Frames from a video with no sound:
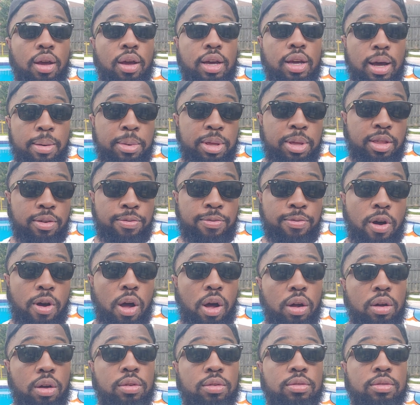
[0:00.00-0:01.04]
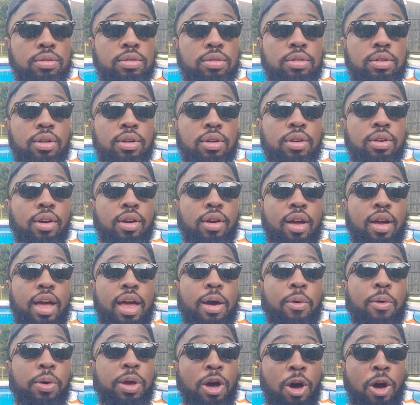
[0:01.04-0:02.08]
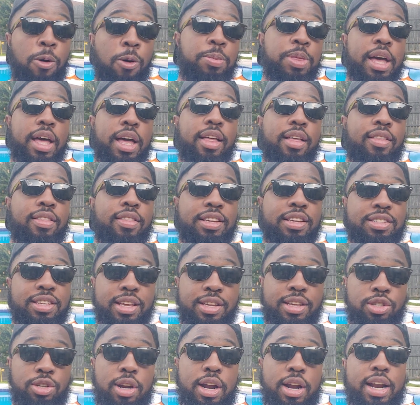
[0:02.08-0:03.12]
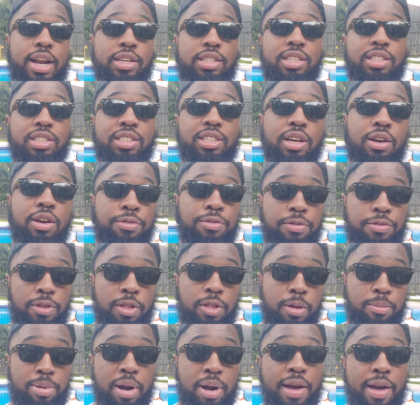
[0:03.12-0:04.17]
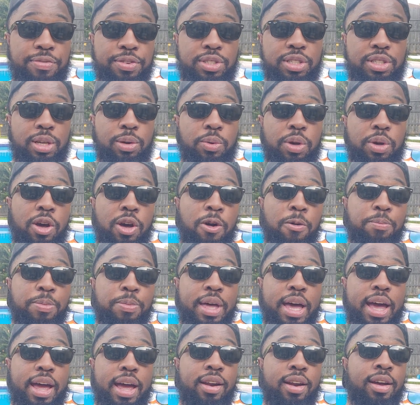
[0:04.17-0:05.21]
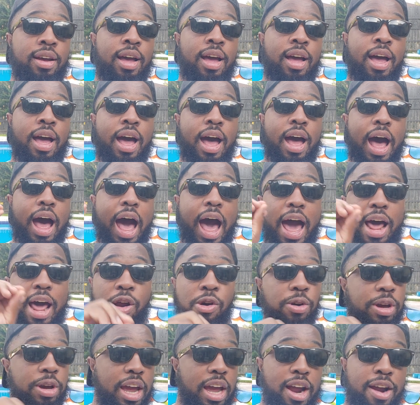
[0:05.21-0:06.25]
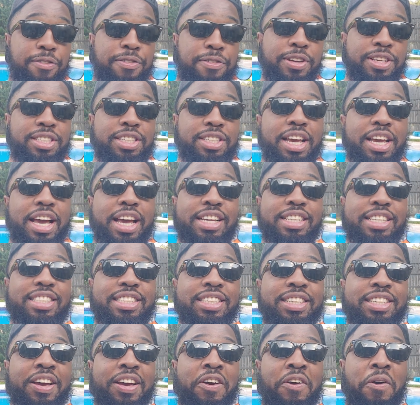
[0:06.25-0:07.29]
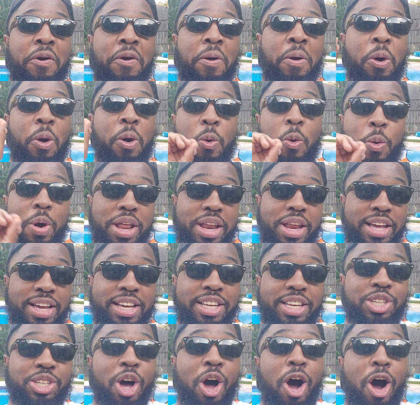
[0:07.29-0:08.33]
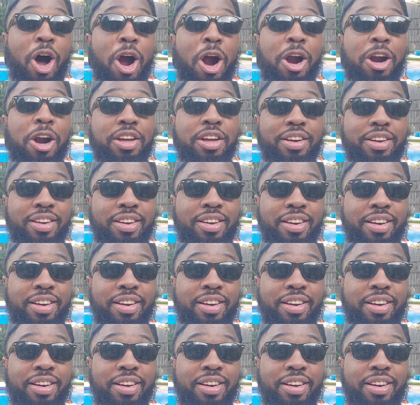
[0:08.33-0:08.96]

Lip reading: come in the fall. And we hope that these things are not as a self-fulfilling prophecy. We hope that, I don't care if he says winning is hard